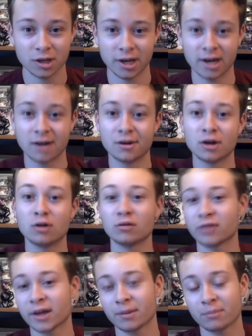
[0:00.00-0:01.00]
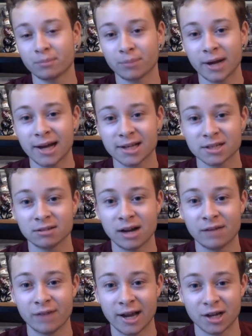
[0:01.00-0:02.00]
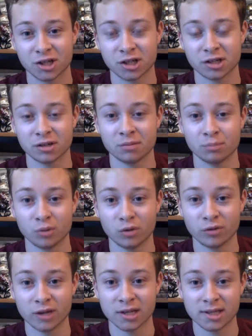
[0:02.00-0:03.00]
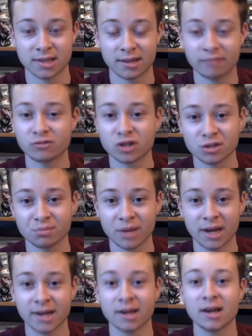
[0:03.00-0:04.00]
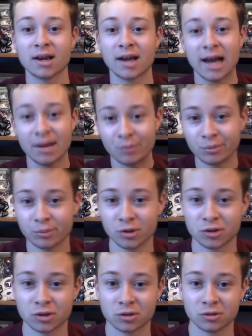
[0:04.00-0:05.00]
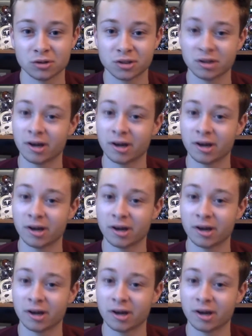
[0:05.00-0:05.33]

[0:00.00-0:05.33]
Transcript: and I know that past live action movies that they've just made have been musicals,